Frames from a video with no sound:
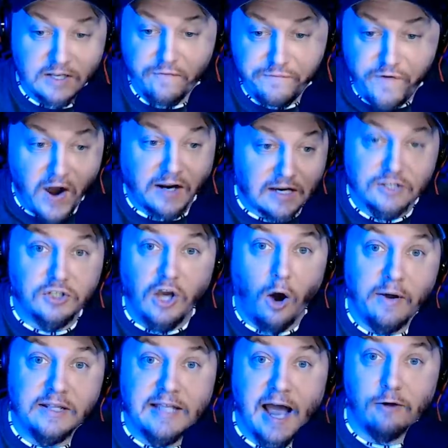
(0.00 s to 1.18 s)
fuck is
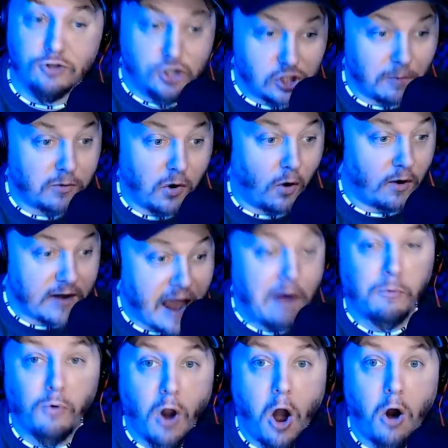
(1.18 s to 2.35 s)
going down Jim Cornette
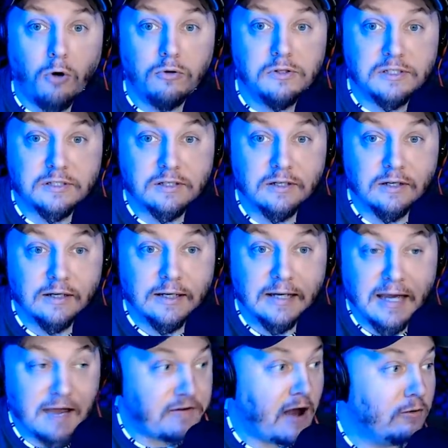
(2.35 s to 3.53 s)
roads?
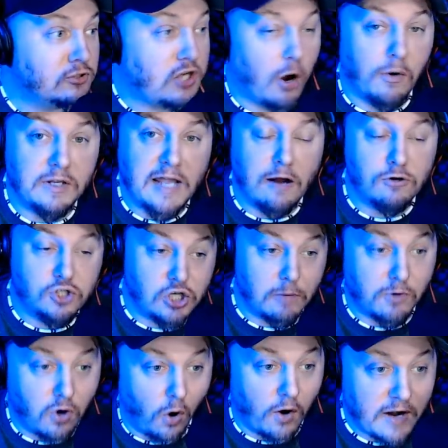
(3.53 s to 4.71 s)
If I was going down Jim
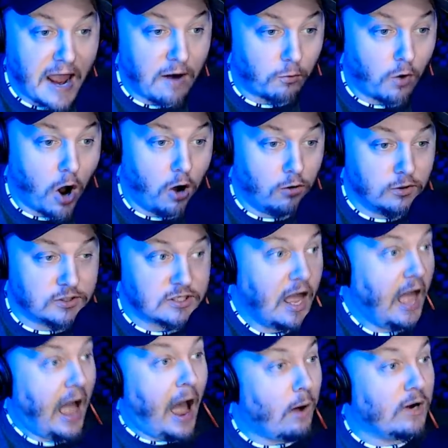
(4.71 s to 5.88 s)
Cornette roads,
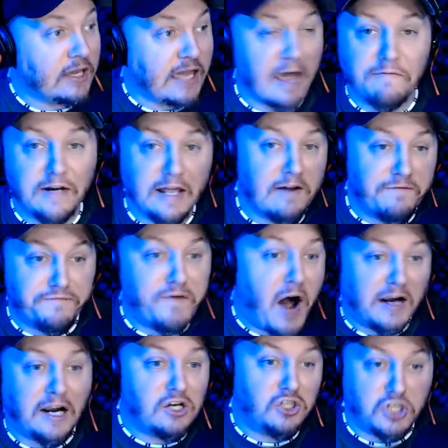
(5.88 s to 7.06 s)
I would have given it a
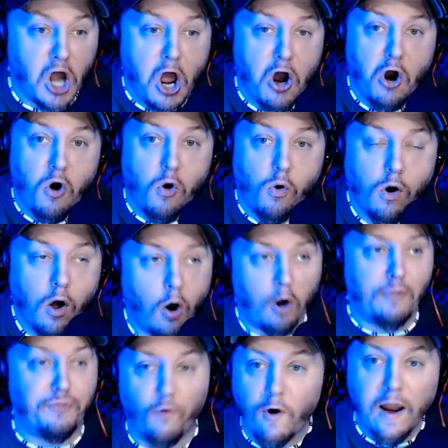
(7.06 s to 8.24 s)
fucking 2 or
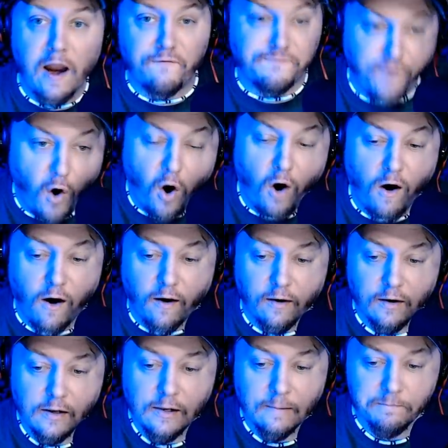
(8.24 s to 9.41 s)
3 or 4.
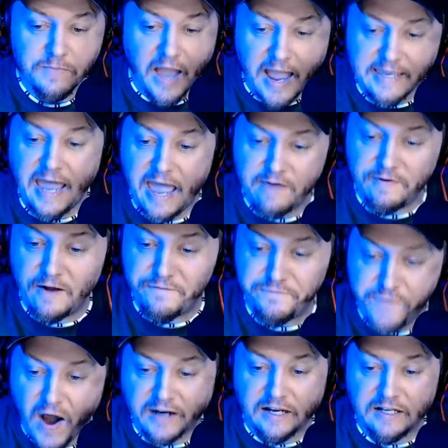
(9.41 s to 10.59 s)
I gave it a fucking